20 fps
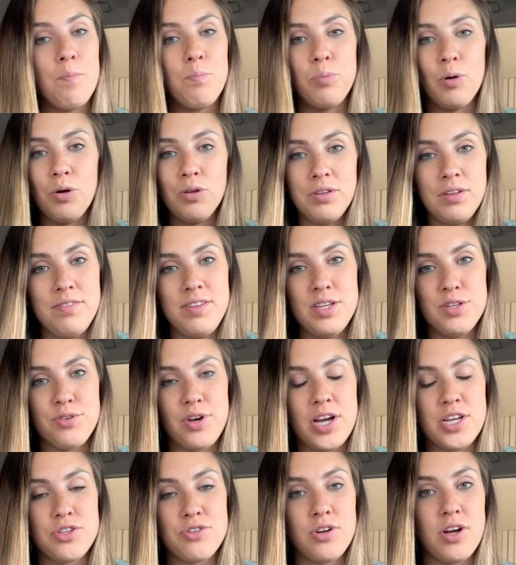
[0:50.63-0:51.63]
Both of these
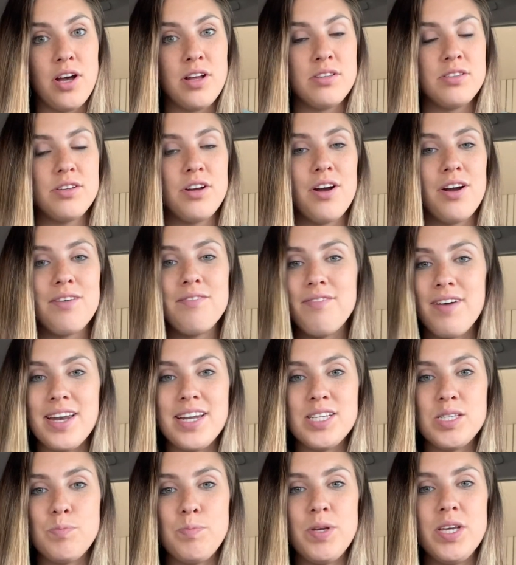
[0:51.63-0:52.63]
restaurants are in
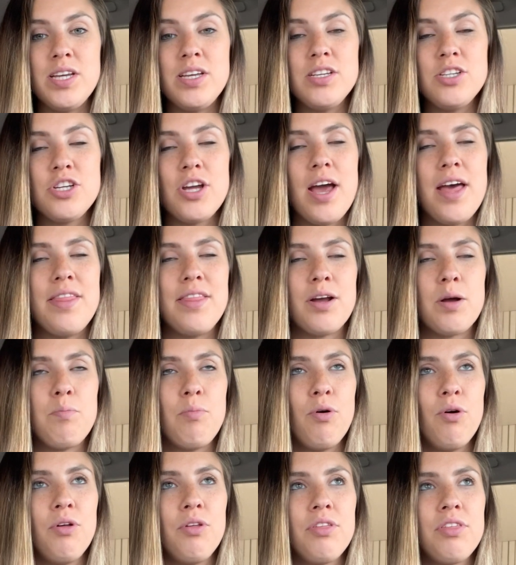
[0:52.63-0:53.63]
Venice Beach and they're
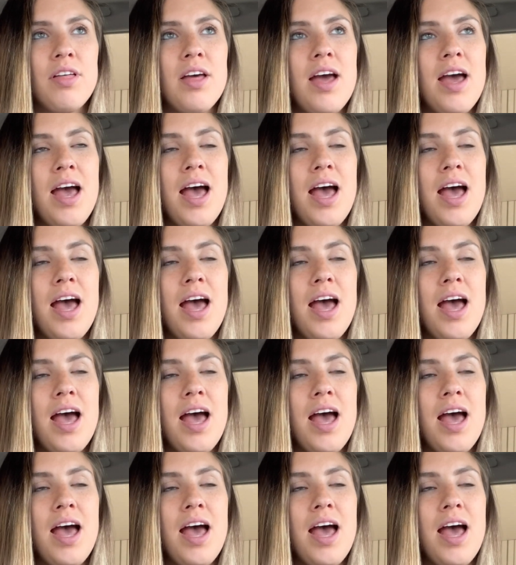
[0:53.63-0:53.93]
both